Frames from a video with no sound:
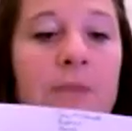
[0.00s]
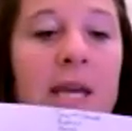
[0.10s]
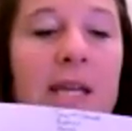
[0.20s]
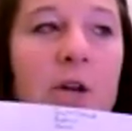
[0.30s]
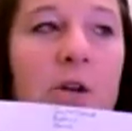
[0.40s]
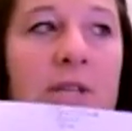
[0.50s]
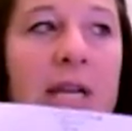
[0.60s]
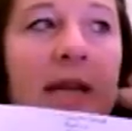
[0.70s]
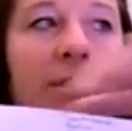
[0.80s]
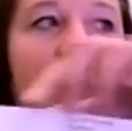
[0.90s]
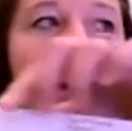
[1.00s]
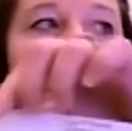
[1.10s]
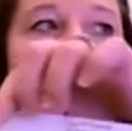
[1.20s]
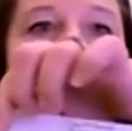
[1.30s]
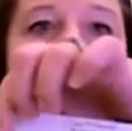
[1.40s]
and understanding the
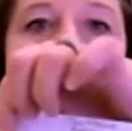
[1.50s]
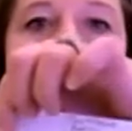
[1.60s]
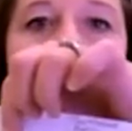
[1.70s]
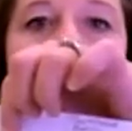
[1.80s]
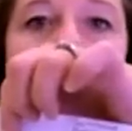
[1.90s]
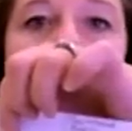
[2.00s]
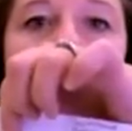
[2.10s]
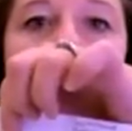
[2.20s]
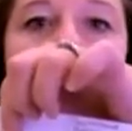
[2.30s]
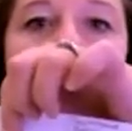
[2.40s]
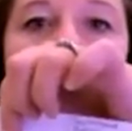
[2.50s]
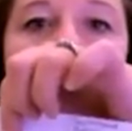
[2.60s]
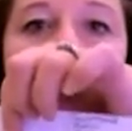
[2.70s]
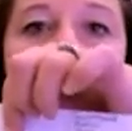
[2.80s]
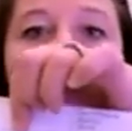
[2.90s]
purpose of putting it into your check